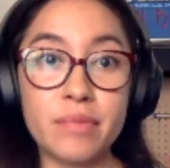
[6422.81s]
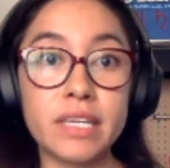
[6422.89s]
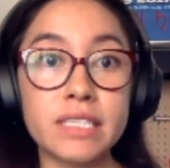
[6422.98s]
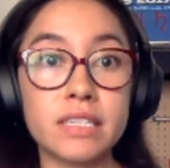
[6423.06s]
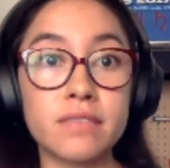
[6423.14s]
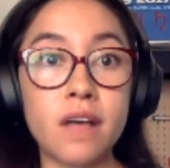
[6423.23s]

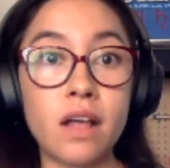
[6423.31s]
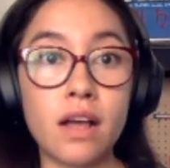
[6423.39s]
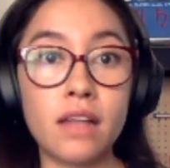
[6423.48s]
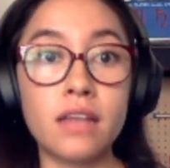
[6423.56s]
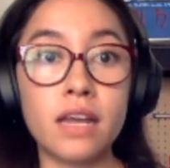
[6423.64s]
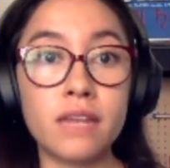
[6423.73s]
because a
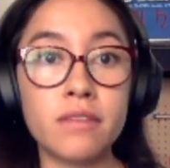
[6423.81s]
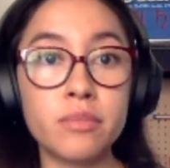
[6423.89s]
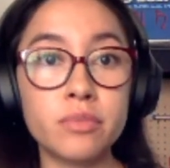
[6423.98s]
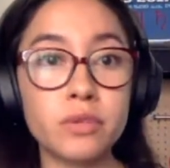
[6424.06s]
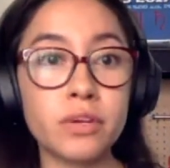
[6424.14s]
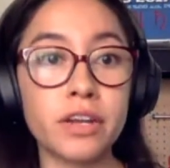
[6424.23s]
lot of
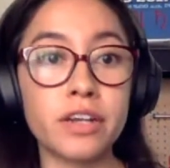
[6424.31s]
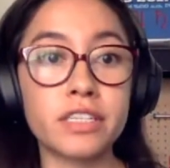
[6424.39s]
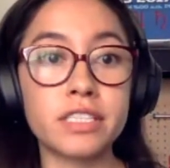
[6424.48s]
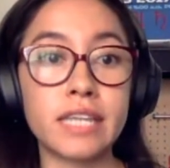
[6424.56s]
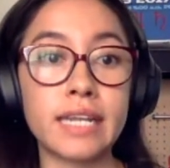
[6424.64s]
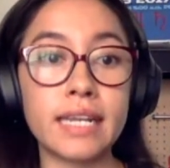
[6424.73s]

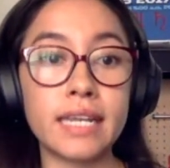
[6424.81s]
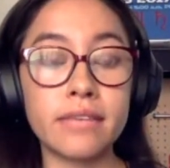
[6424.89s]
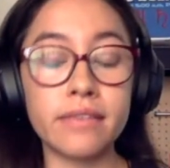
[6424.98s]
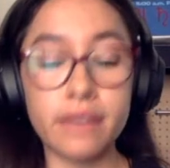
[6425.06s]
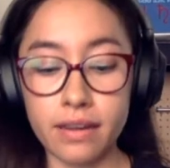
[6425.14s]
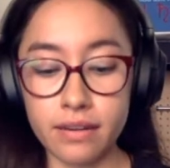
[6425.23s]
employers and
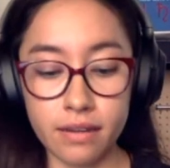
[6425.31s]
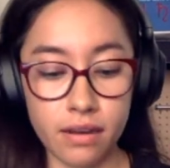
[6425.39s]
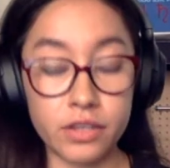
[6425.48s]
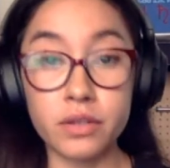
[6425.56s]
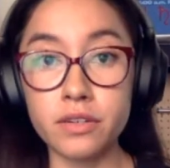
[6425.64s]
even